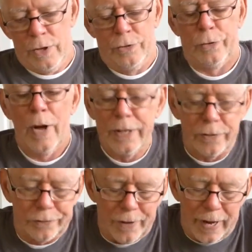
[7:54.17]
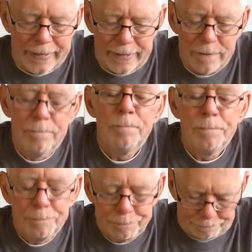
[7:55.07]
So I decided
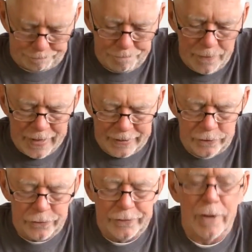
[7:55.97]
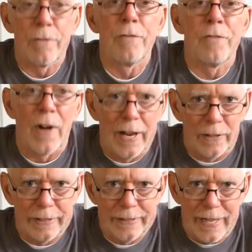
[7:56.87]
that instead of
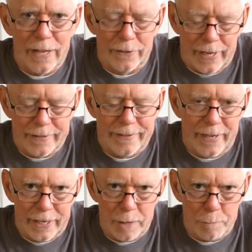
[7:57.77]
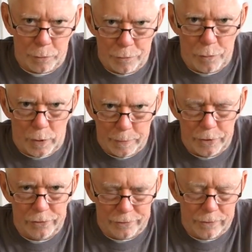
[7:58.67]
filing down that 10-8
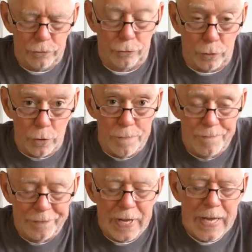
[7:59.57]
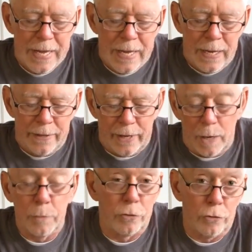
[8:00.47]
performance screw, that
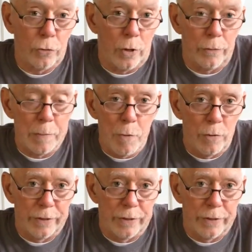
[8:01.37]
I was just going to remove